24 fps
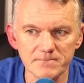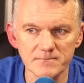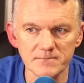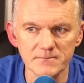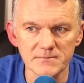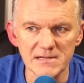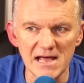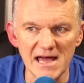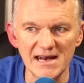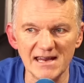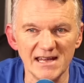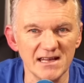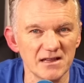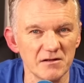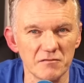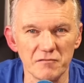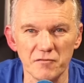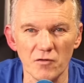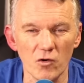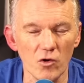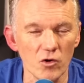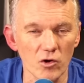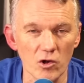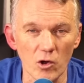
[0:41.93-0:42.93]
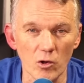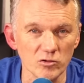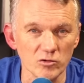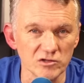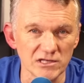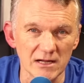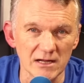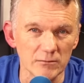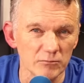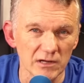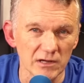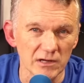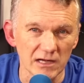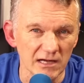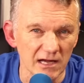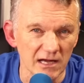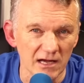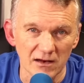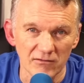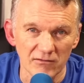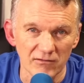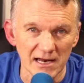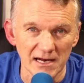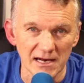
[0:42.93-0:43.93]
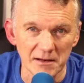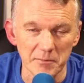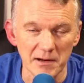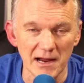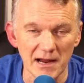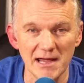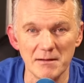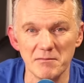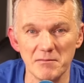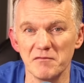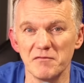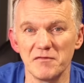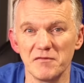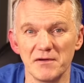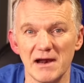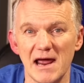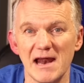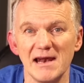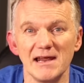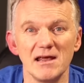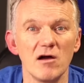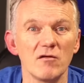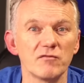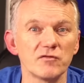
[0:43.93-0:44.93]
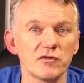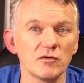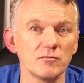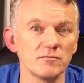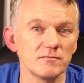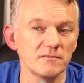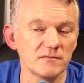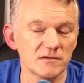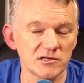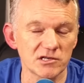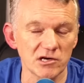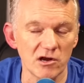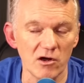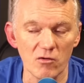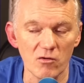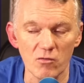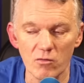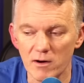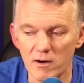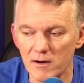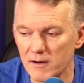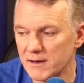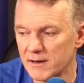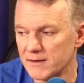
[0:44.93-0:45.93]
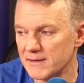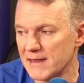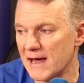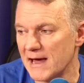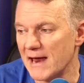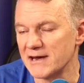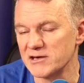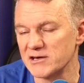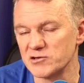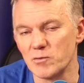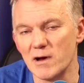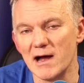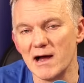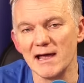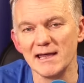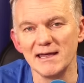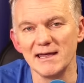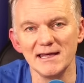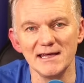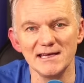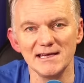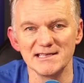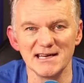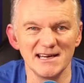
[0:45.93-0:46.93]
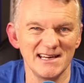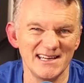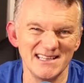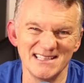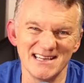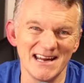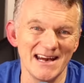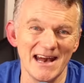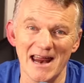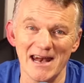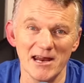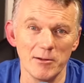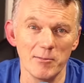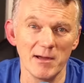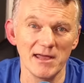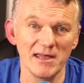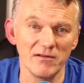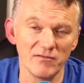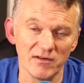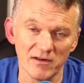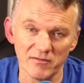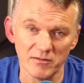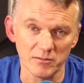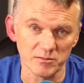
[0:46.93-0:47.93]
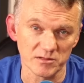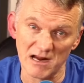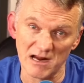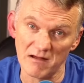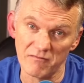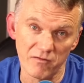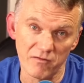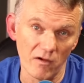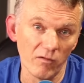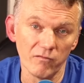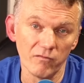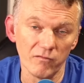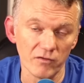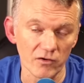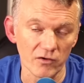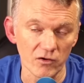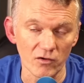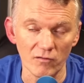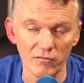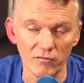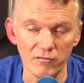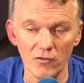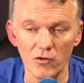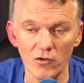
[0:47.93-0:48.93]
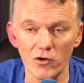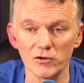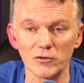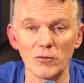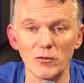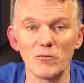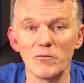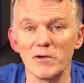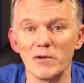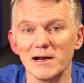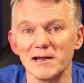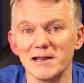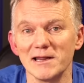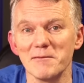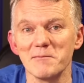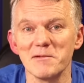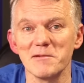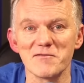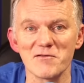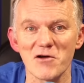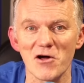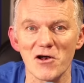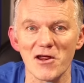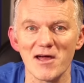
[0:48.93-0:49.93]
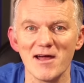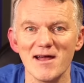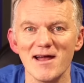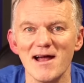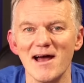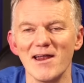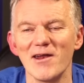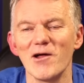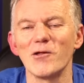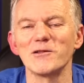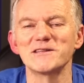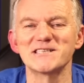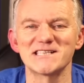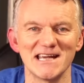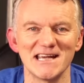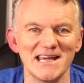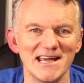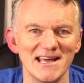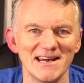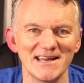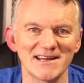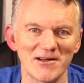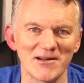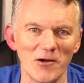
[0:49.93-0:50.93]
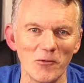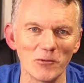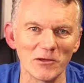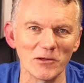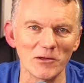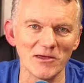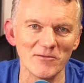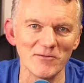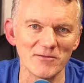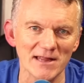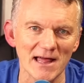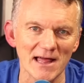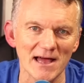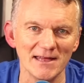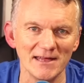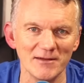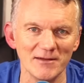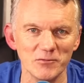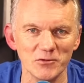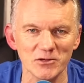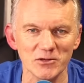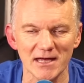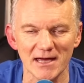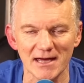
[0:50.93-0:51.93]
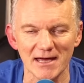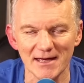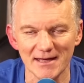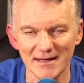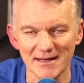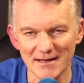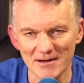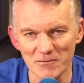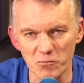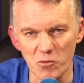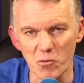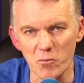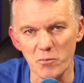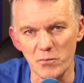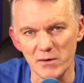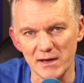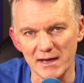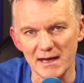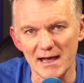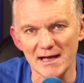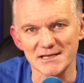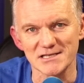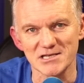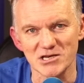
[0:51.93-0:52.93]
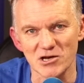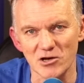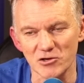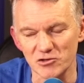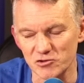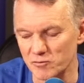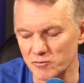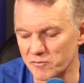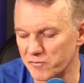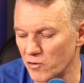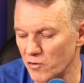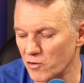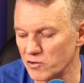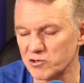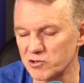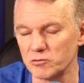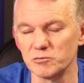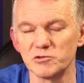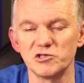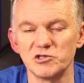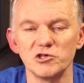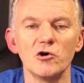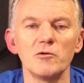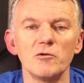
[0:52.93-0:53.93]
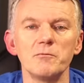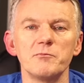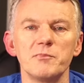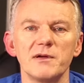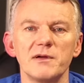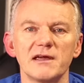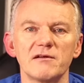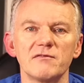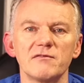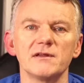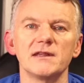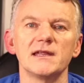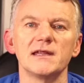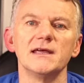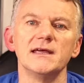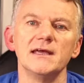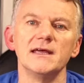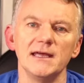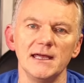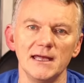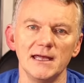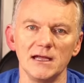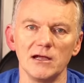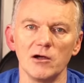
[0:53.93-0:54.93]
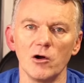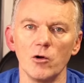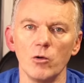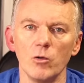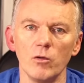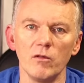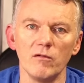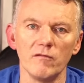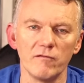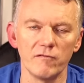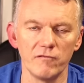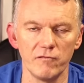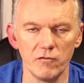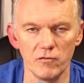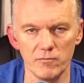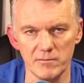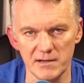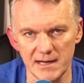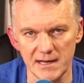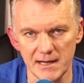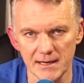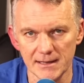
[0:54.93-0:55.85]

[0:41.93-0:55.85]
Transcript: any of the four goals, I don't think you can really blame him for any of them. So that is why he's, he's in anyway, even if he was at fault for all four. I don't really think we've got a, an alternate goalkeeper that you would, uh, would be a toss-up for. So Jordan Pickford in goal for me.